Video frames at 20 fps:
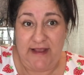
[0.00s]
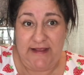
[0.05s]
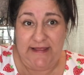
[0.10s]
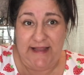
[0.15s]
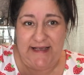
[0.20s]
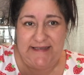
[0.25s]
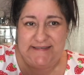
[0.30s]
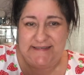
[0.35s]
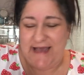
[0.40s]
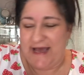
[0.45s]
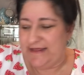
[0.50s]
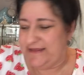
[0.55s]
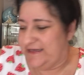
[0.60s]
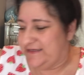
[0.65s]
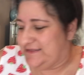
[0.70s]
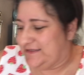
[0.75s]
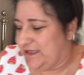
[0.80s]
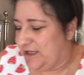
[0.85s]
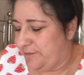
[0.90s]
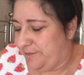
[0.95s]
let's get
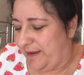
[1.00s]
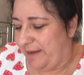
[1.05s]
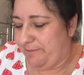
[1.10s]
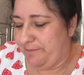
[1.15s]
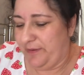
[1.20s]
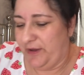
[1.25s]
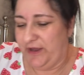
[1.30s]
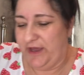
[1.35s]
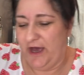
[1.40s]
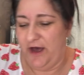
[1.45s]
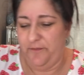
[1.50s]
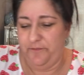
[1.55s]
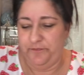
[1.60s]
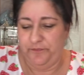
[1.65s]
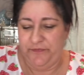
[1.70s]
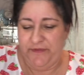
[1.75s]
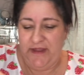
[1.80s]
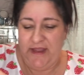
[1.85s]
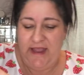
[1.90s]
this little bad boy on.